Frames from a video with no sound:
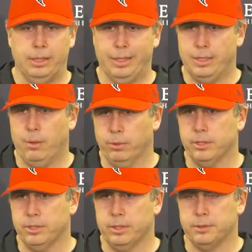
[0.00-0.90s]
That's not what
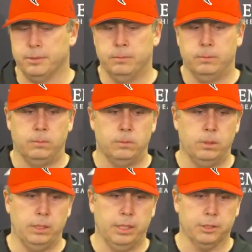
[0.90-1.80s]
this is,
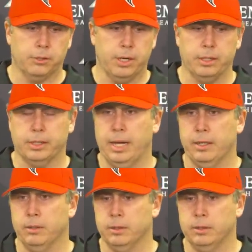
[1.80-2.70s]
and that's a credit to
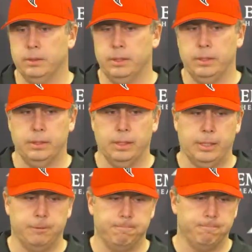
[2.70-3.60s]
Kyle, and, and uh,
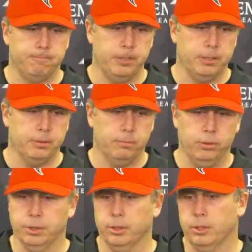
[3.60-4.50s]
he's a
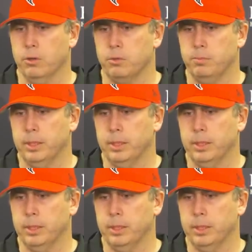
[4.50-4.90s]
really good coach.